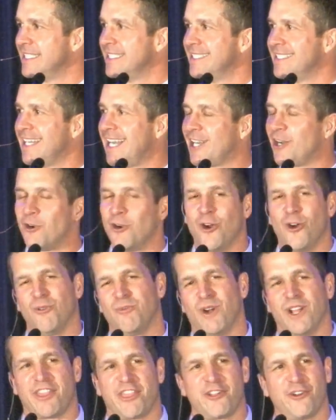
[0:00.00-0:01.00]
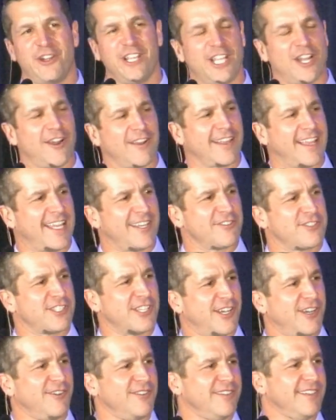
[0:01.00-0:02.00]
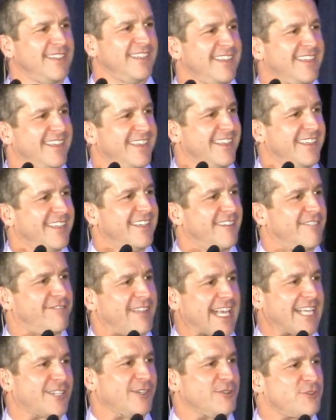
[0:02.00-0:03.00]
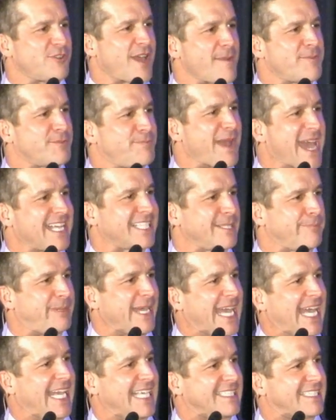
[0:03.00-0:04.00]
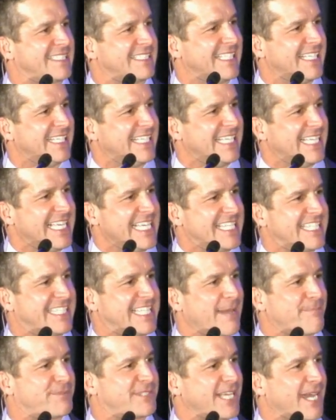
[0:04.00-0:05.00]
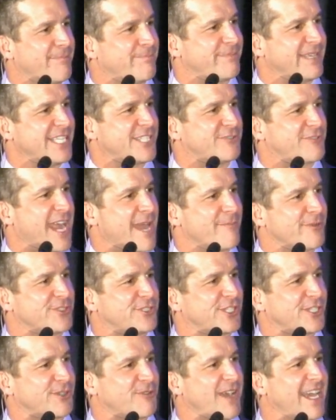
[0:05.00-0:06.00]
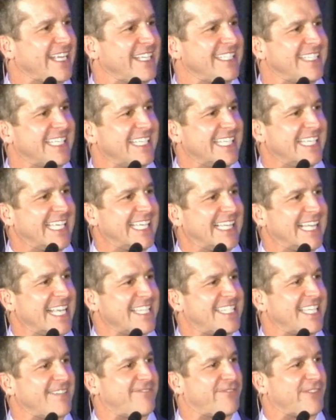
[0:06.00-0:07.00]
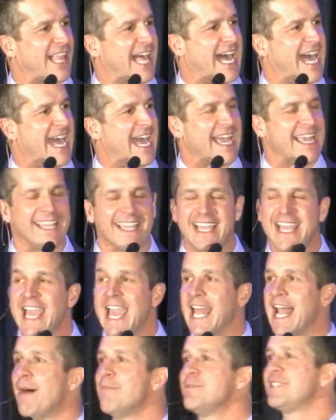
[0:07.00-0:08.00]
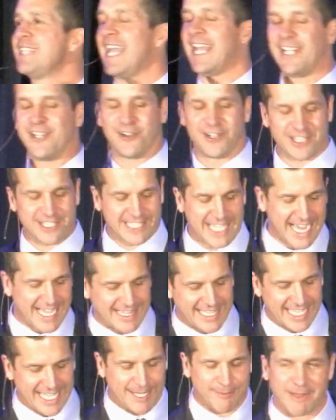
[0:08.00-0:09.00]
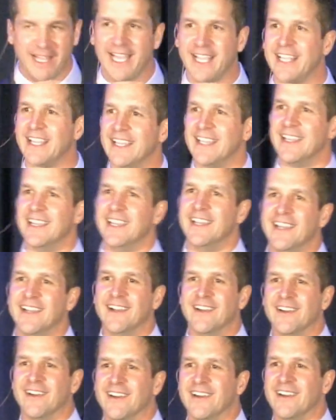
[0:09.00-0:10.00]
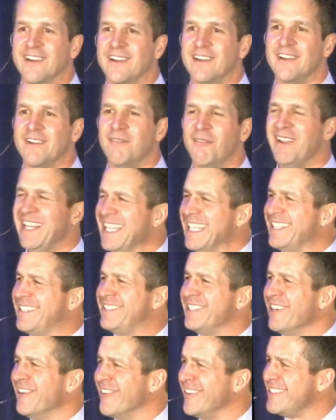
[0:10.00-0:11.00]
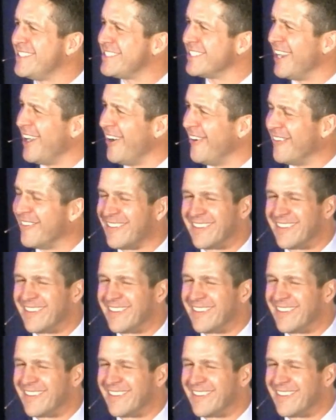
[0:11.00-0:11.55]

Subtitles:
on our own, 30-yard line or so. Flacco drops back to pass. He steps up. He scrambles to the right. He lets it fly. And I'm standing there on the sideline, and I'm like, what are you doing, Joe?